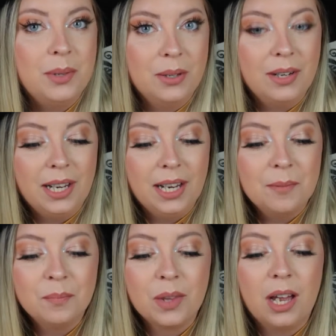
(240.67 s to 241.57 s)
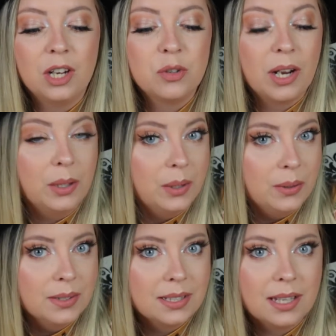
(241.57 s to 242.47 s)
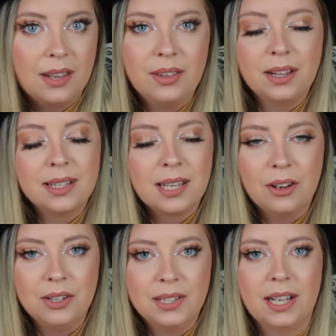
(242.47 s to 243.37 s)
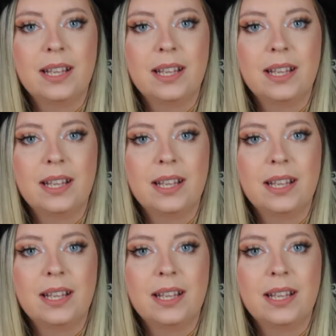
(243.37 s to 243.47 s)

Beauty, uh, Treslúce, I think that's how you say it.